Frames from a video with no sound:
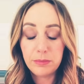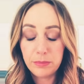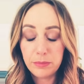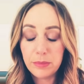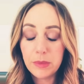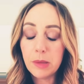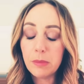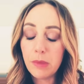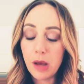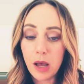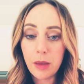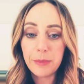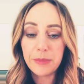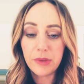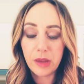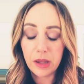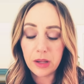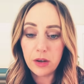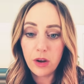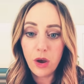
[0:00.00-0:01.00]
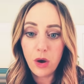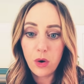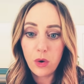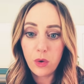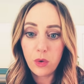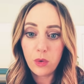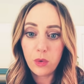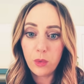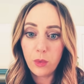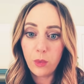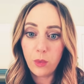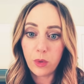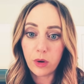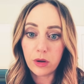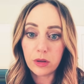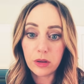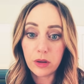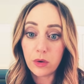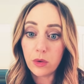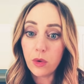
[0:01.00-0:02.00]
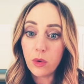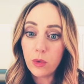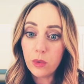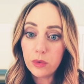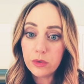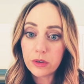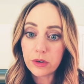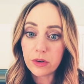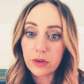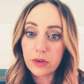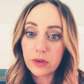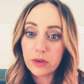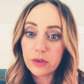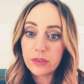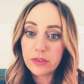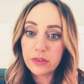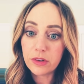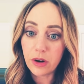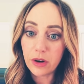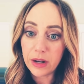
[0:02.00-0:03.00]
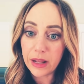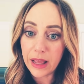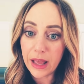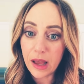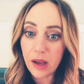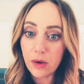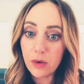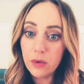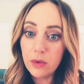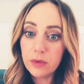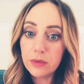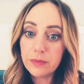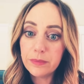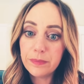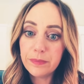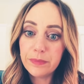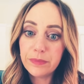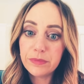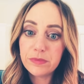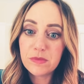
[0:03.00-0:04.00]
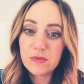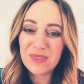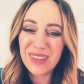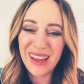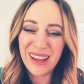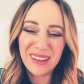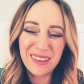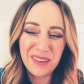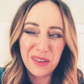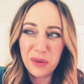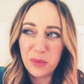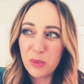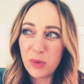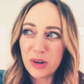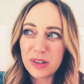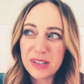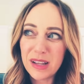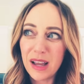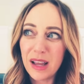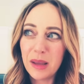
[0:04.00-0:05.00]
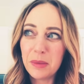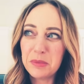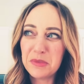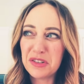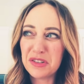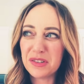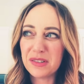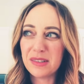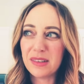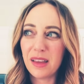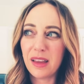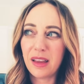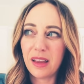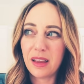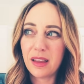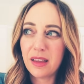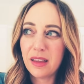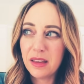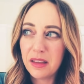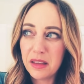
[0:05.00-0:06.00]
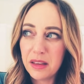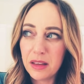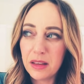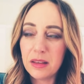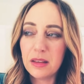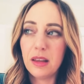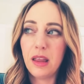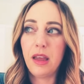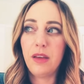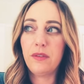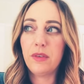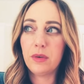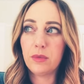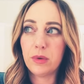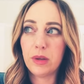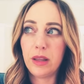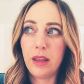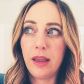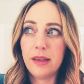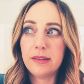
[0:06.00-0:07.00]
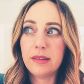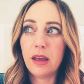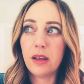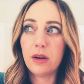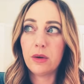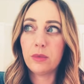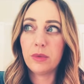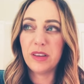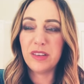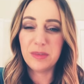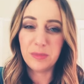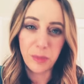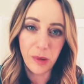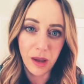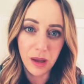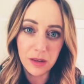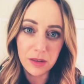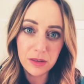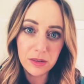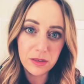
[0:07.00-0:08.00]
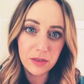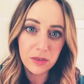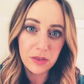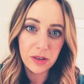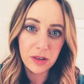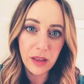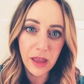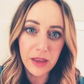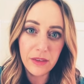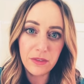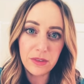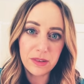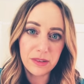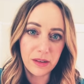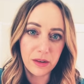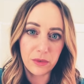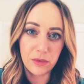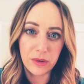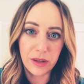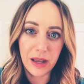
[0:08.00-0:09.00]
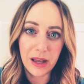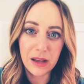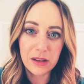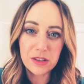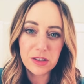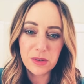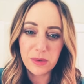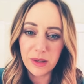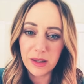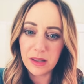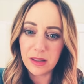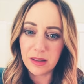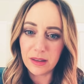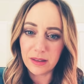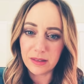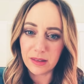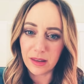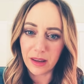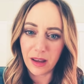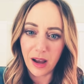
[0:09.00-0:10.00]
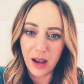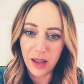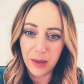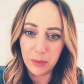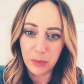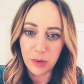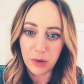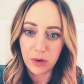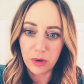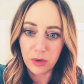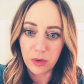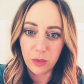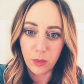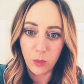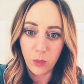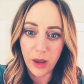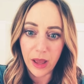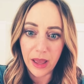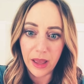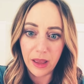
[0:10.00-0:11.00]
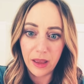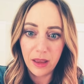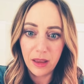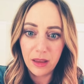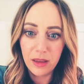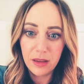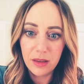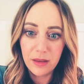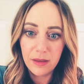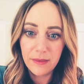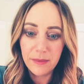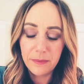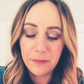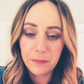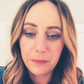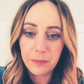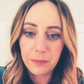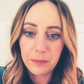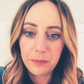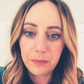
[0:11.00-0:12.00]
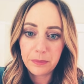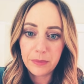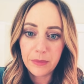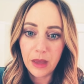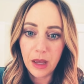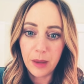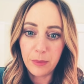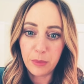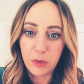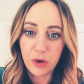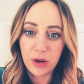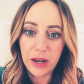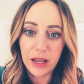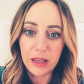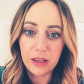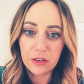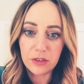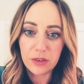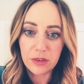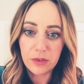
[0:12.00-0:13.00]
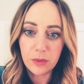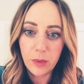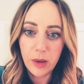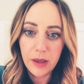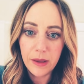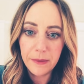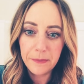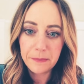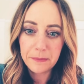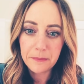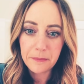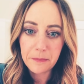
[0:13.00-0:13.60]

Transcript: the moms I know who were a little older starting out had a little more time to just like live and realize how to respond to life instead of react to it in this like hyper way, hyper and anxious way.